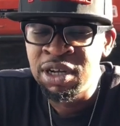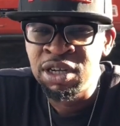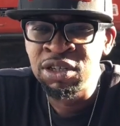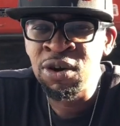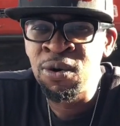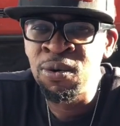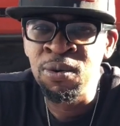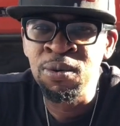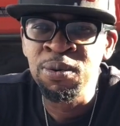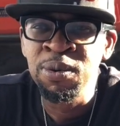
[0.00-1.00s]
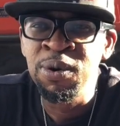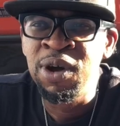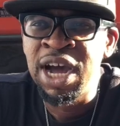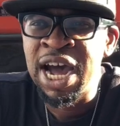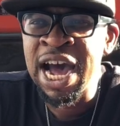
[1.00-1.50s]
So
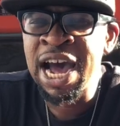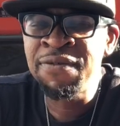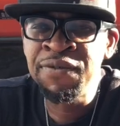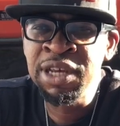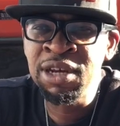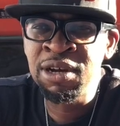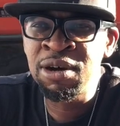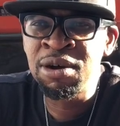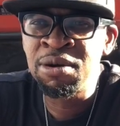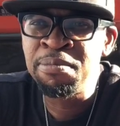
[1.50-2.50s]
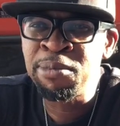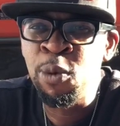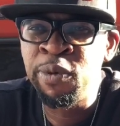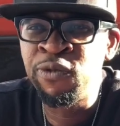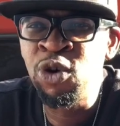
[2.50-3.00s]
I feel more
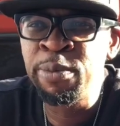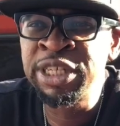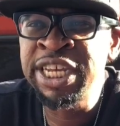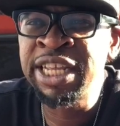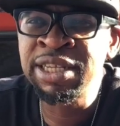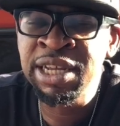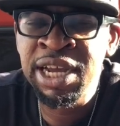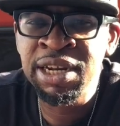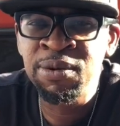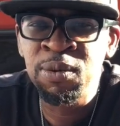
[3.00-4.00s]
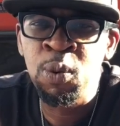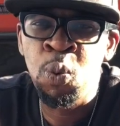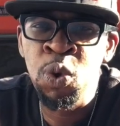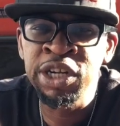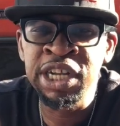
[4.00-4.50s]
performance after that
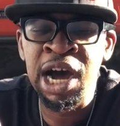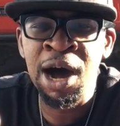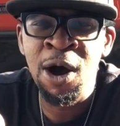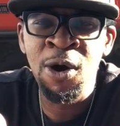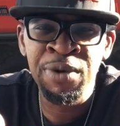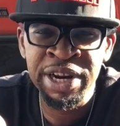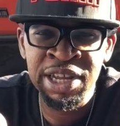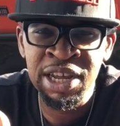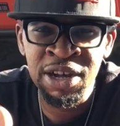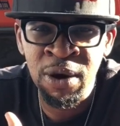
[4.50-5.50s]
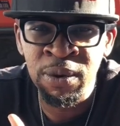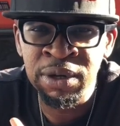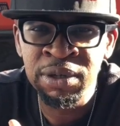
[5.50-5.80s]
once I already get going.